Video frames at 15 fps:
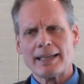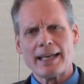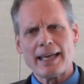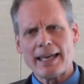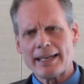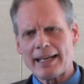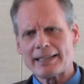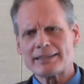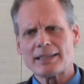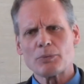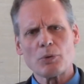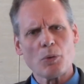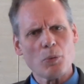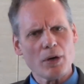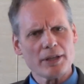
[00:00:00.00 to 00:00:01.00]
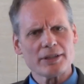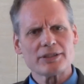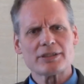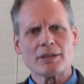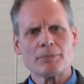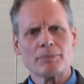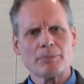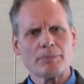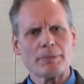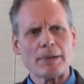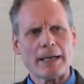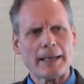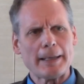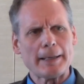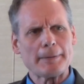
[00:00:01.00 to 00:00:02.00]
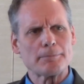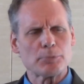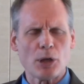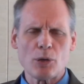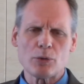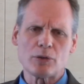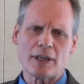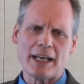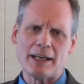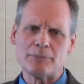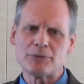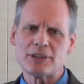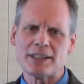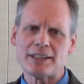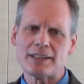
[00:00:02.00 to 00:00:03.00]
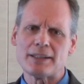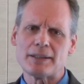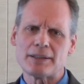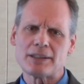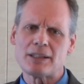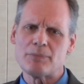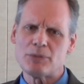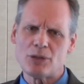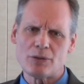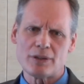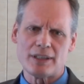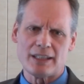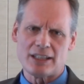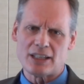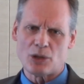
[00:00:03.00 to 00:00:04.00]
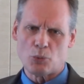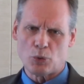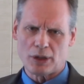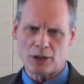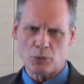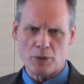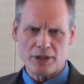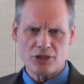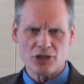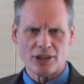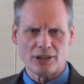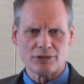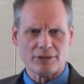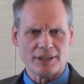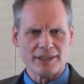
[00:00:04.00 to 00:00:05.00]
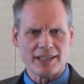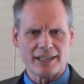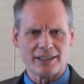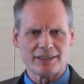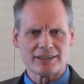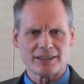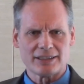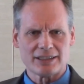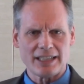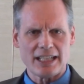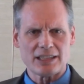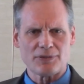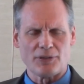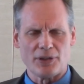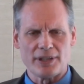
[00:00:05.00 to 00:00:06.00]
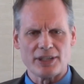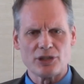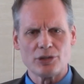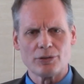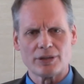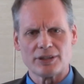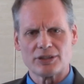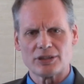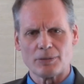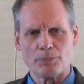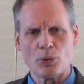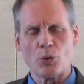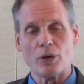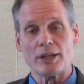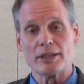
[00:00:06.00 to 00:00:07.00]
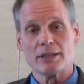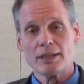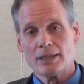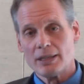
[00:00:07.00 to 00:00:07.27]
And I said, "Well, what are some programs in the community that work with children that are successful that you could support?